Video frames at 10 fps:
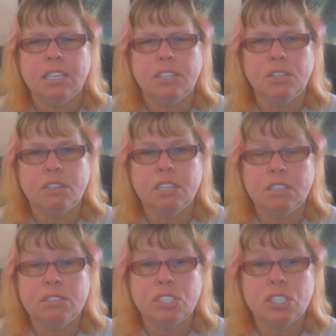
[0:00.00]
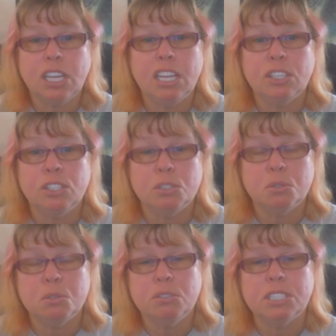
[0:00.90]
and you can understand your
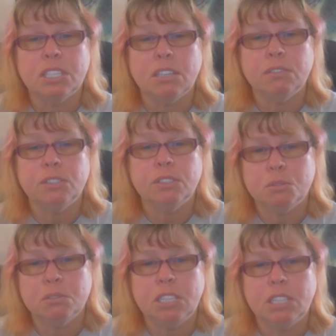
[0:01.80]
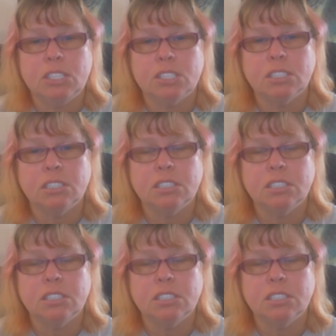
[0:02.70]
true self, your true nature.